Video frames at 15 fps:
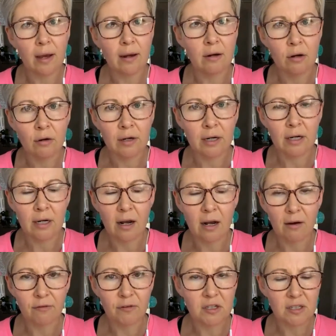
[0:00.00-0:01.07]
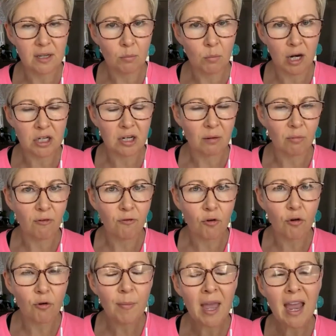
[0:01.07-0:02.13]
are not enough in some way, shape, or
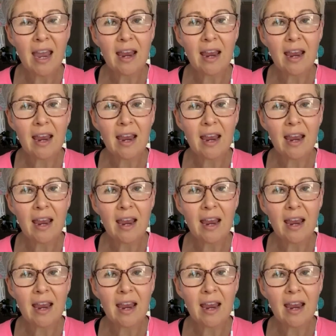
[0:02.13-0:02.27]
form.